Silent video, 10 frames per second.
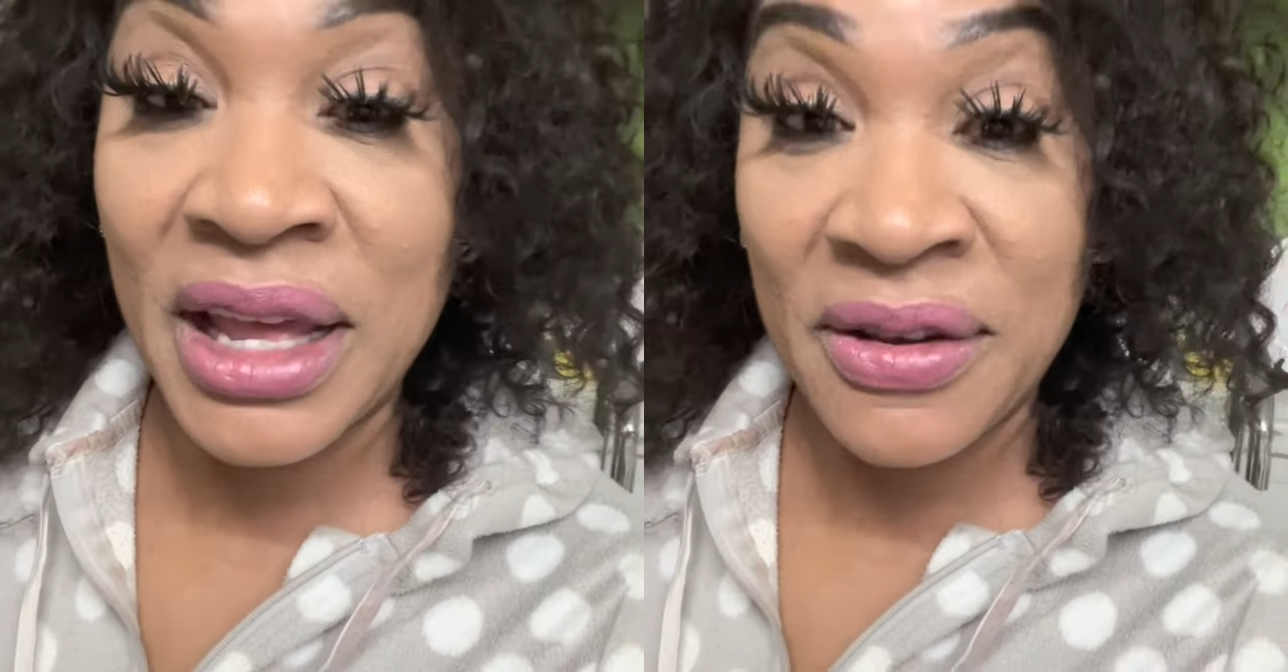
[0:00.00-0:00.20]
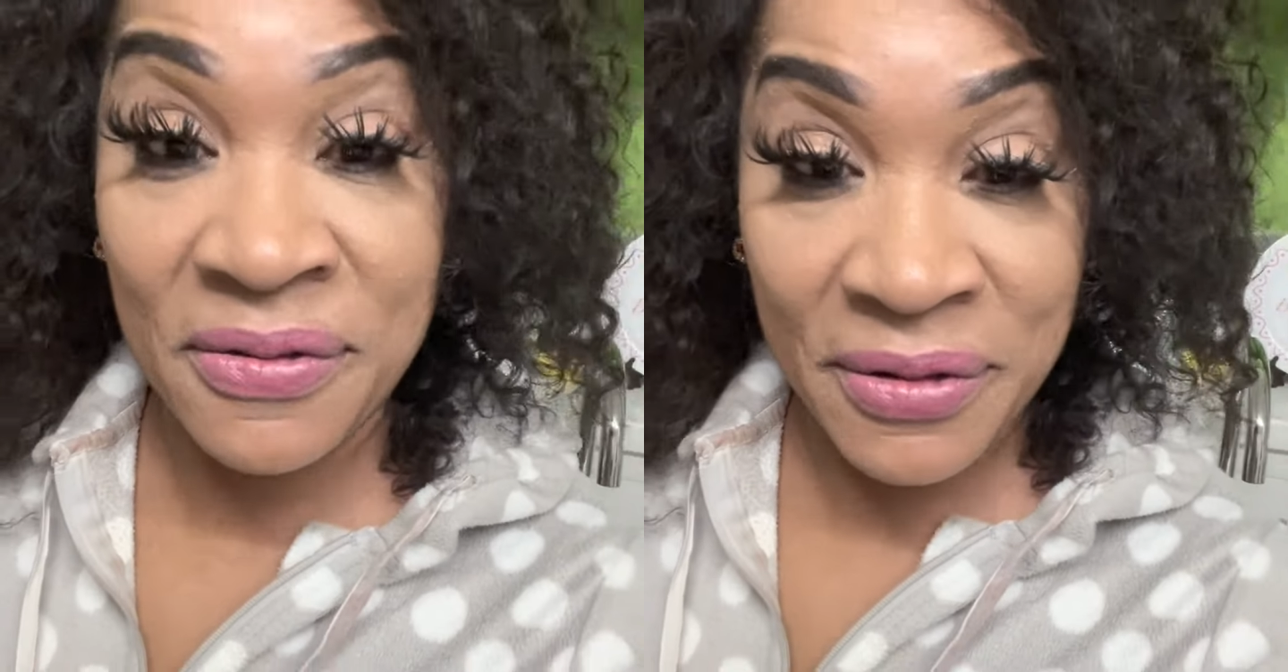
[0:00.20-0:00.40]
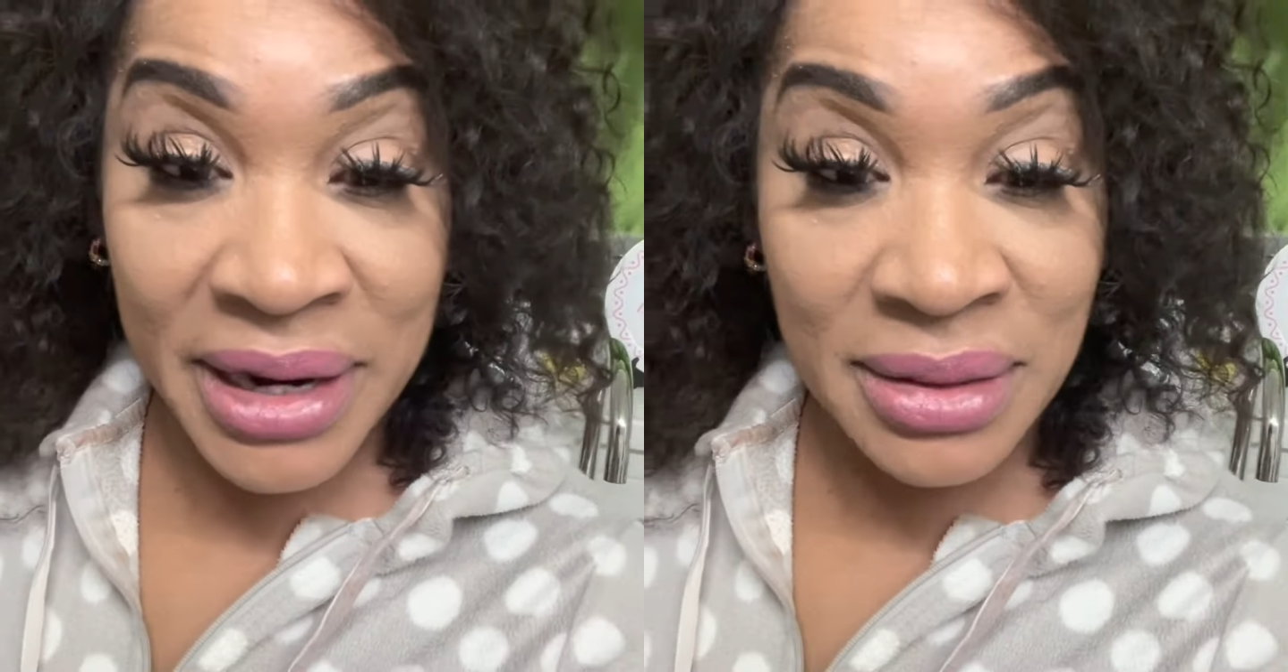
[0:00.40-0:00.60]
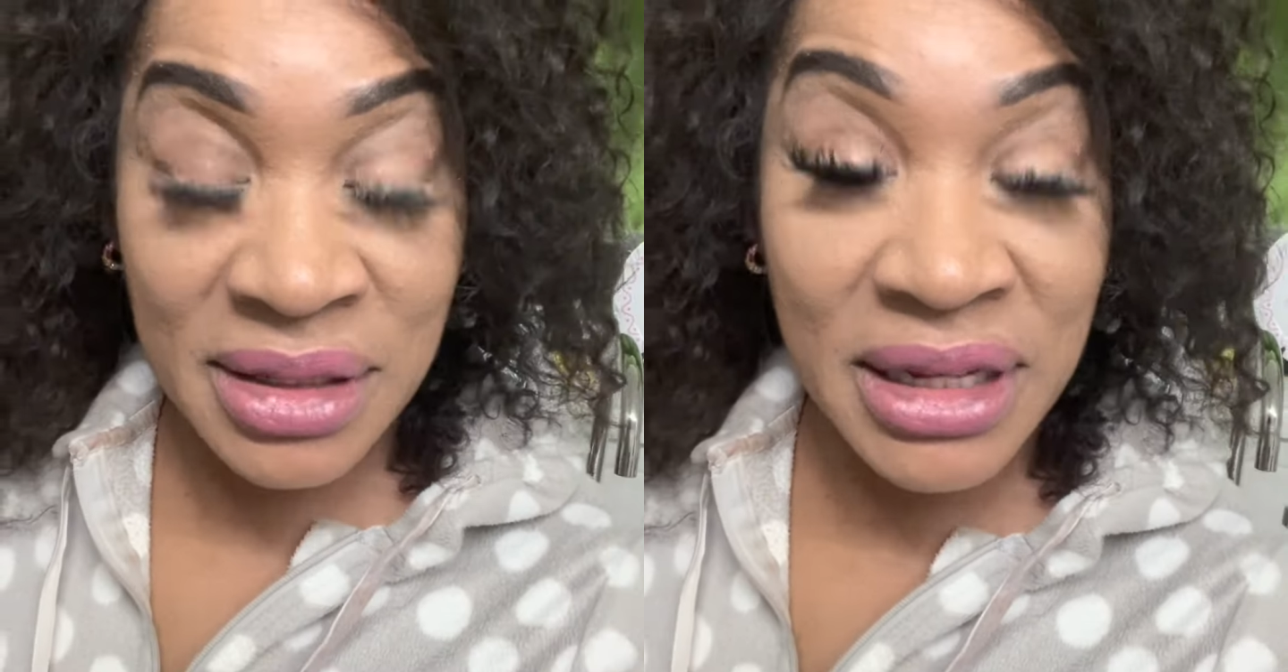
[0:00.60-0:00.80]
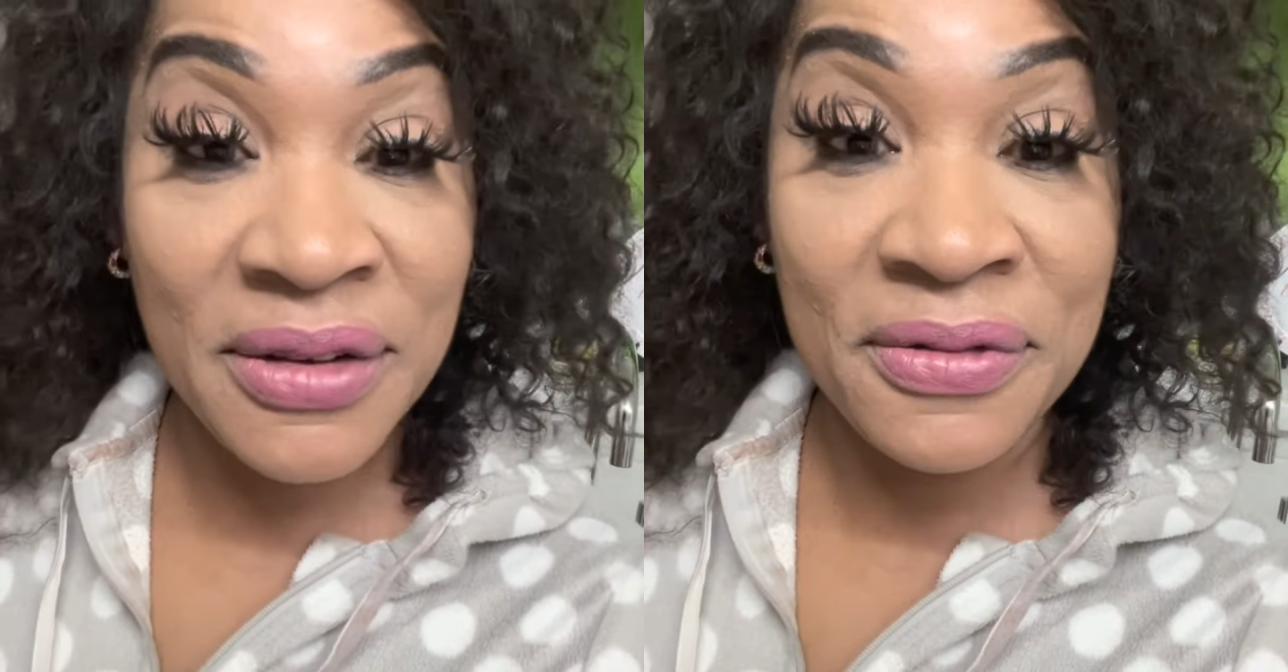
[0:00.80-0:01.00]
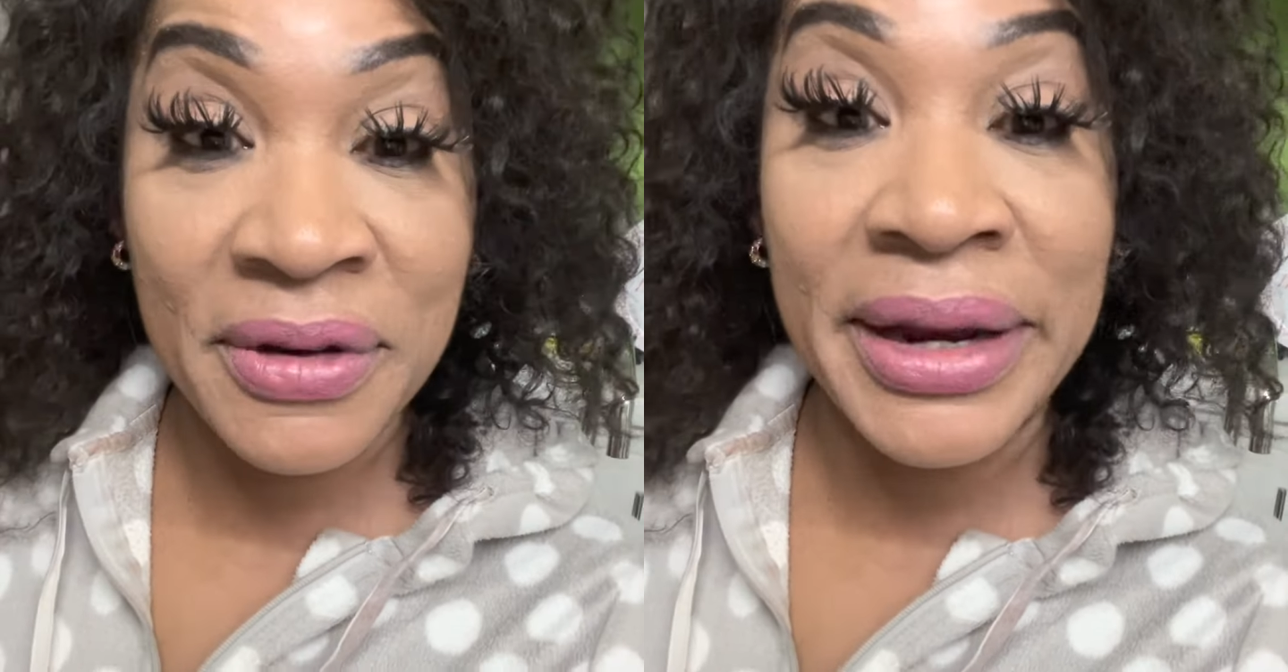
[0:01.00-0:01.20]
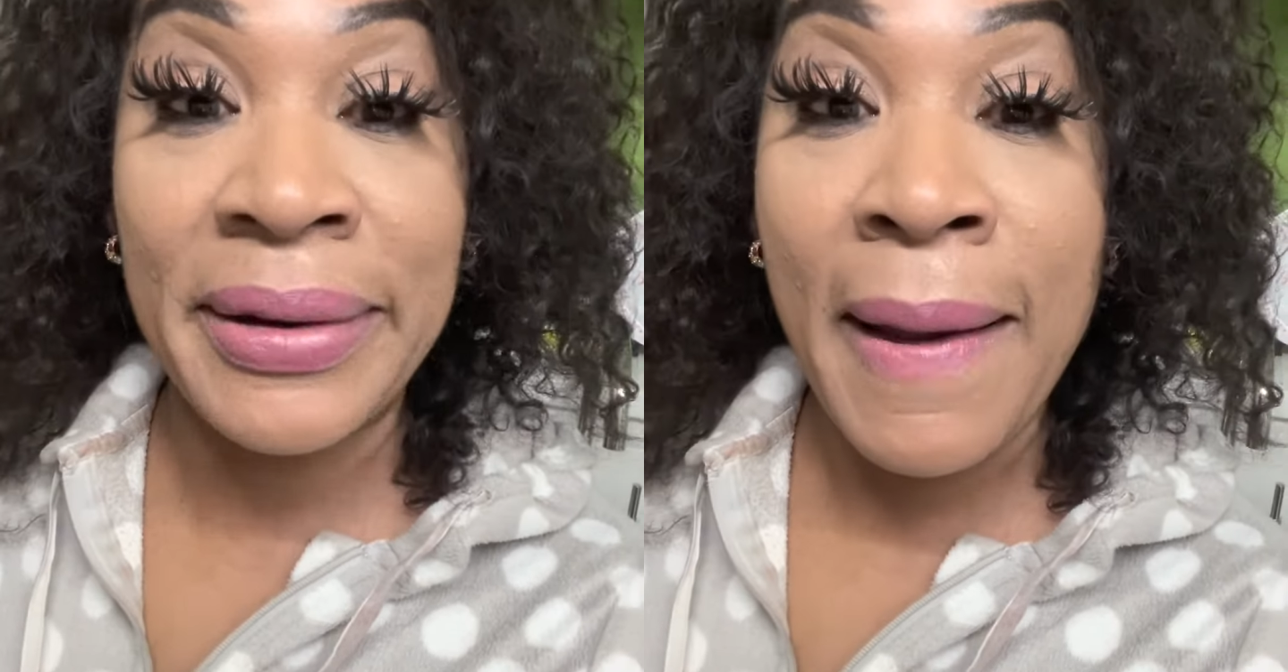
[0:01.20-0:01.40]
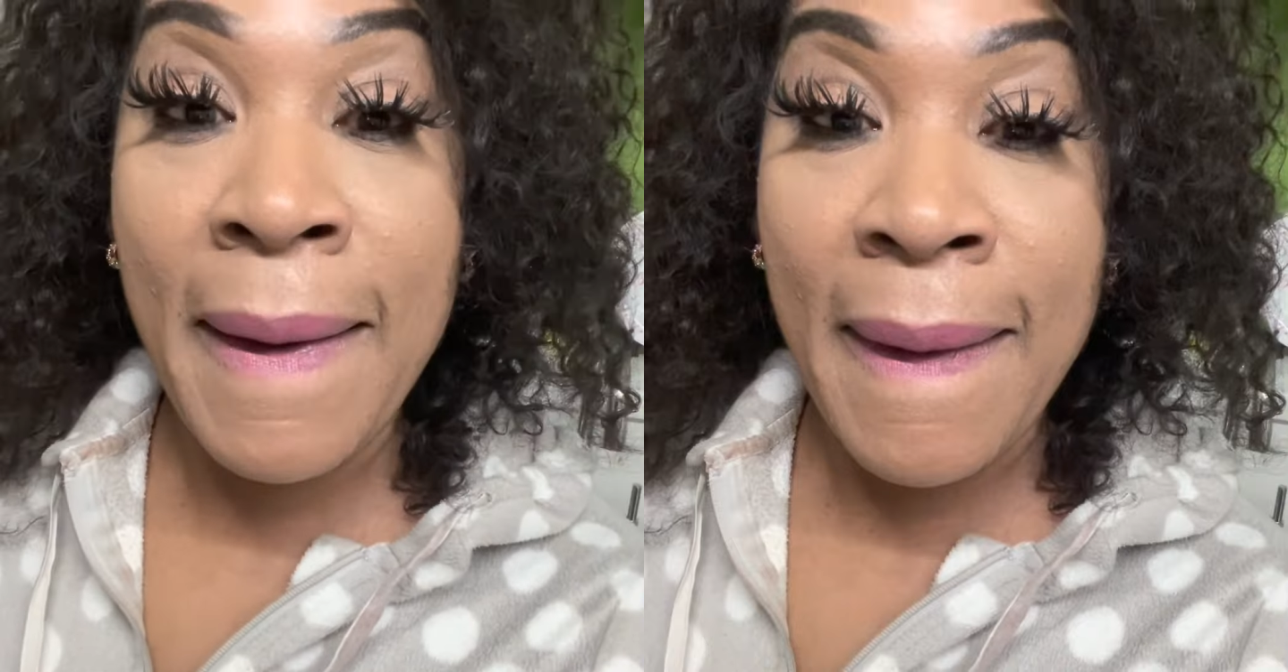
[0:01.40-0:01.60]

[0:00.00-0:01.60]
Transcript: tell a friend to tell a friend